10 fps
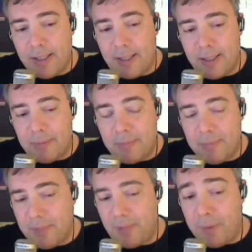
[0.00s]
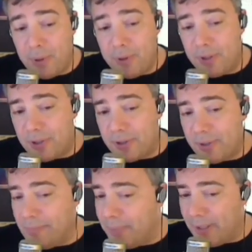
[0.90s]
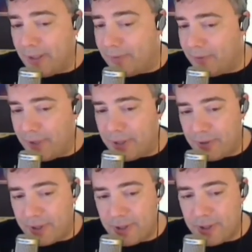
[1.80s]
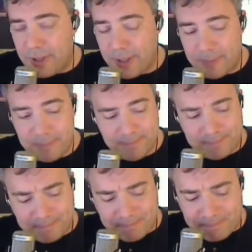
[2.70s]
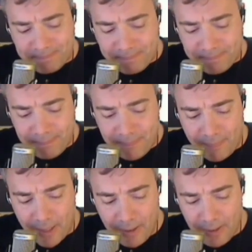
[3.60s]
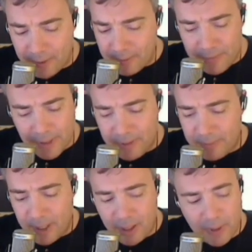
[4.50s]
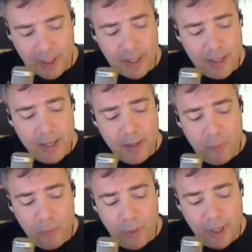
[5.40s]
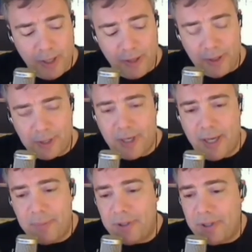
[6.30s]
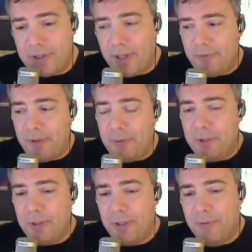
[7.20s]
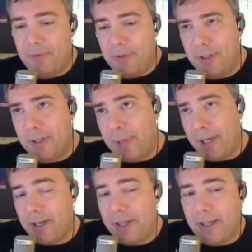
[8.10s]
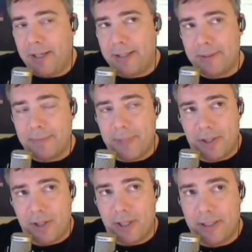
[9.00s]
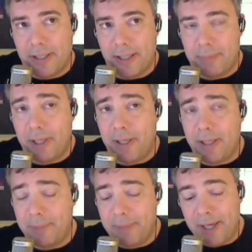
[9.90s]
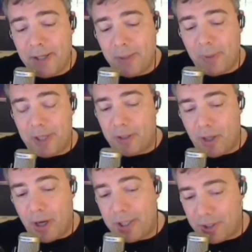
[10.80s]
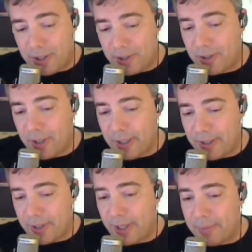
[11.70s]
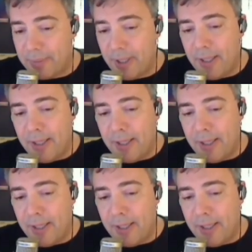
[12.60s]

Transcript: Um, if you boot the system uh, for various reasons, um, you know, it, it, may not work. One of the other things that happens is if you do, if you, depending on the uh, install type and it, depending on the way you launch and uh, setup,